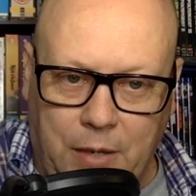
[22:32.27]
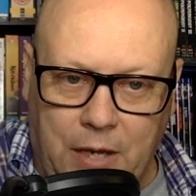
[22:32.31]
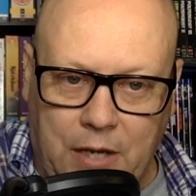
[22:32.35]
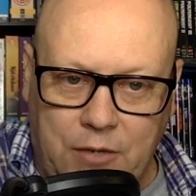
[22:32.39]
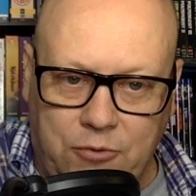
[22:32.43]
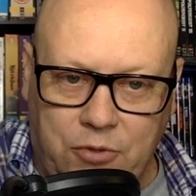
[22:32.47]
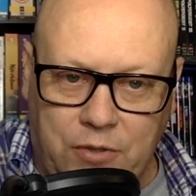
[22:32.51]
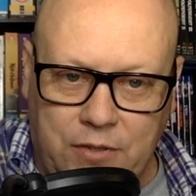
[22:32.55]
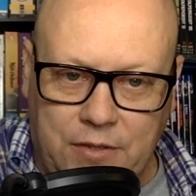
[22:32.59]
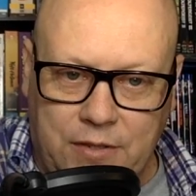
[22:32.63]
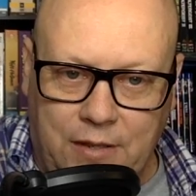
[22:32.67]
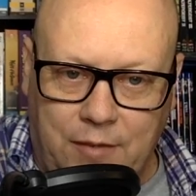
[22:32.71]

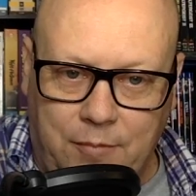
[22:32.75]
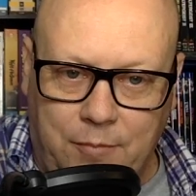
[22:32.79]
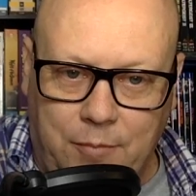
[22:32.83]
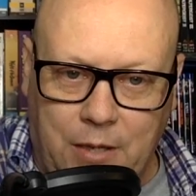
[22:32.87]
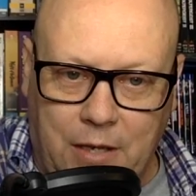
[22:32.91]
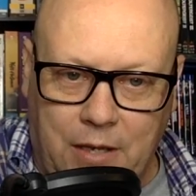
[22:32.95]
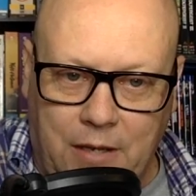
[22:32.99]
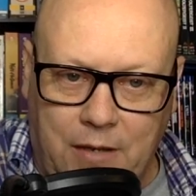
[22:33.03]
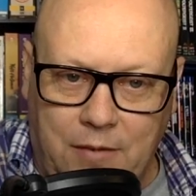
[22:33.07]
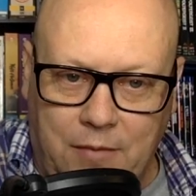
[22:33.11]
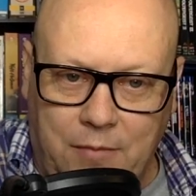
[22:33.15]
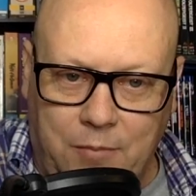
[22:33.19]
patrons have
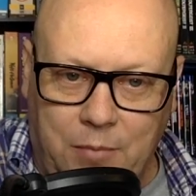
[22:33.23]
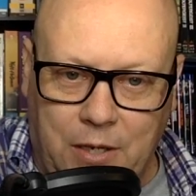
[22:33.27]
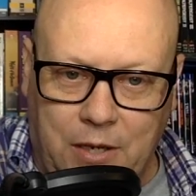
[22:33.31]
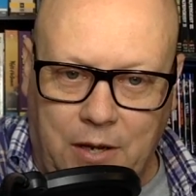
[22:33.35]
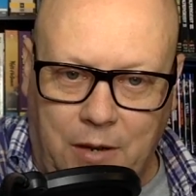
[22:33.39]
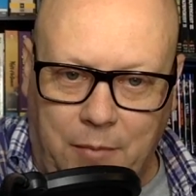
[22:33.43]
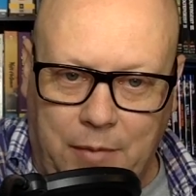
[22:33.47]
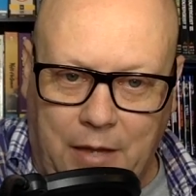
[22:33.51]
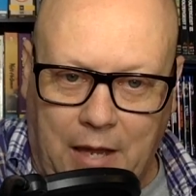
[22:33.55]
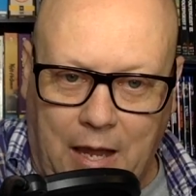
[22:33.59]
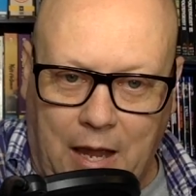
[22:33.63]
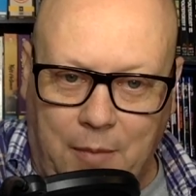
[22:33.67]
been
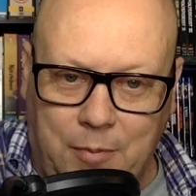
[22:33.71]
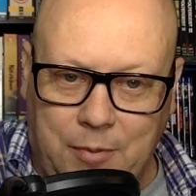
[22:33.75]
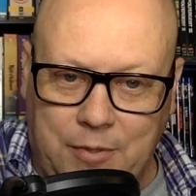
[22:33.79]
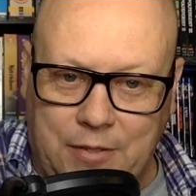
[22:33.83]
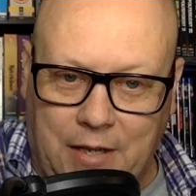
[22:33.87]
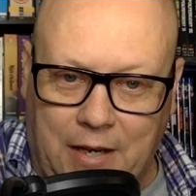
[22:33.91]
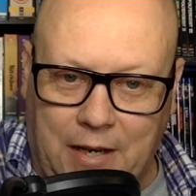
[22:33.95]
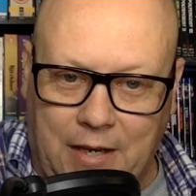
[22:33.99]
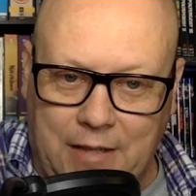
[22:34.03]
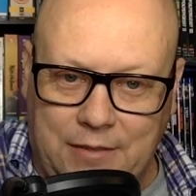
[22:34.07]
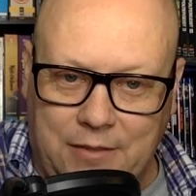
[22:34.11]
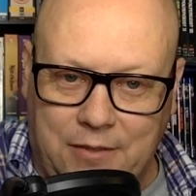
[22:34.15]
becoming
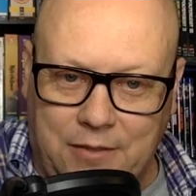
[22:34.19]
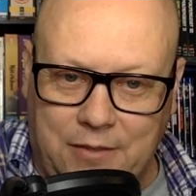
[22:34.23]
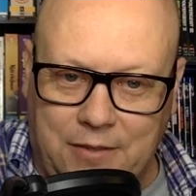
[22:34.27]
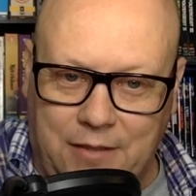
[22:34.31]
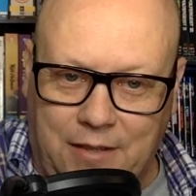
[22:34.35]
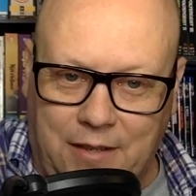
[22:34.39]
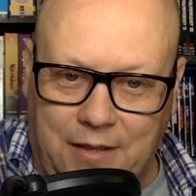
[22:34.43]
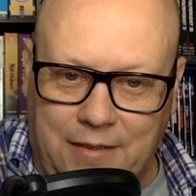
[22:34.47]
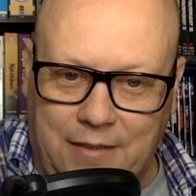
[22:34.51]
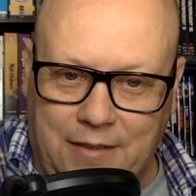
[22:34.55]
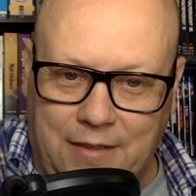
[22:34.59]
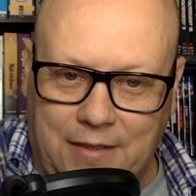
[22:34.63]

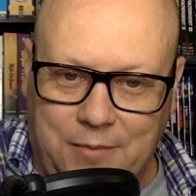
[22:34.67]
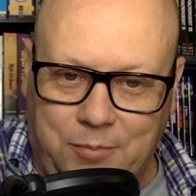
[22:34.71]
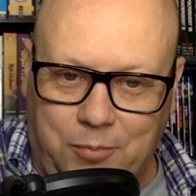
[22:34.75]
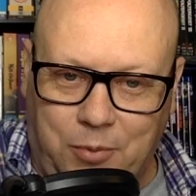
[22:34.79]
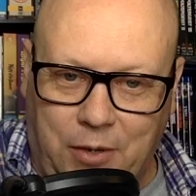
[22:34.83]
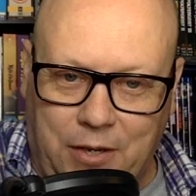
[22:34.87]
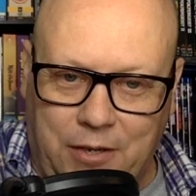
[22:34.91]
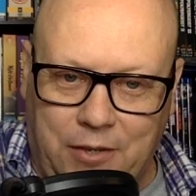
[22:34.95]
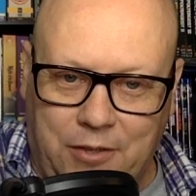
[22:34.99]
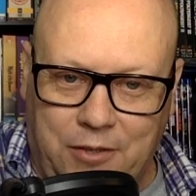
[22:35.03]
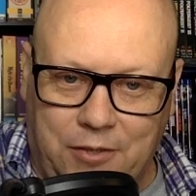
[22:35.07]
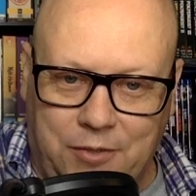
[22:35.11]
appetizers on this
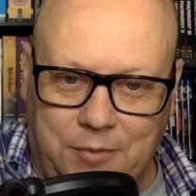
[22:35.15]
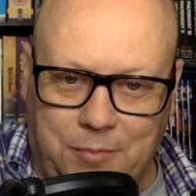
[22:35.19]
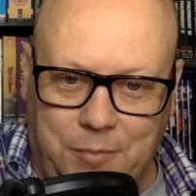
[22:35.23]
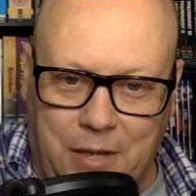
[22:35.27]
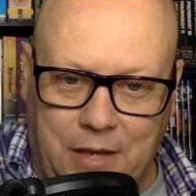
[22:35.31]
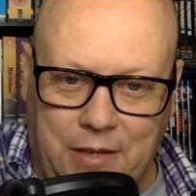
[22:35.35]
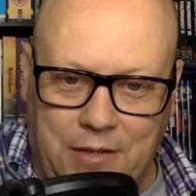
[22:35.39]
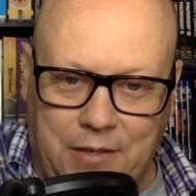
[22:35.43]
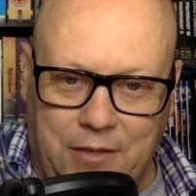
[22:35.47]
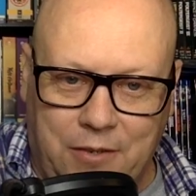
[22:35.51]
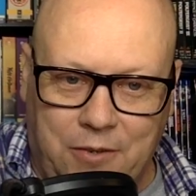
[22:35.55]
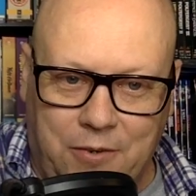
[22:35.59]
predator's
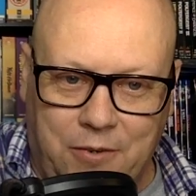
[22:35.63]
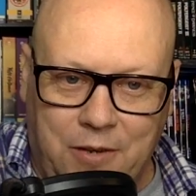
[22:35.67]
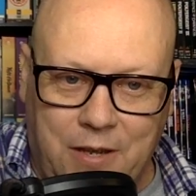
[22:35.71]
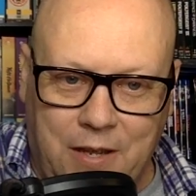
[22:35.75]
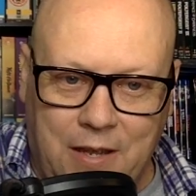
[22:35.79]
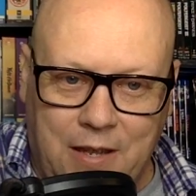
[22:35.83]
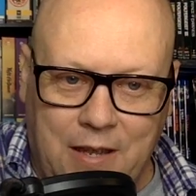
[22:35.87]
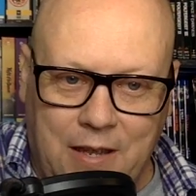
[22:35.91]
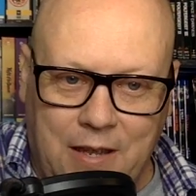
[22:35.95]
menu,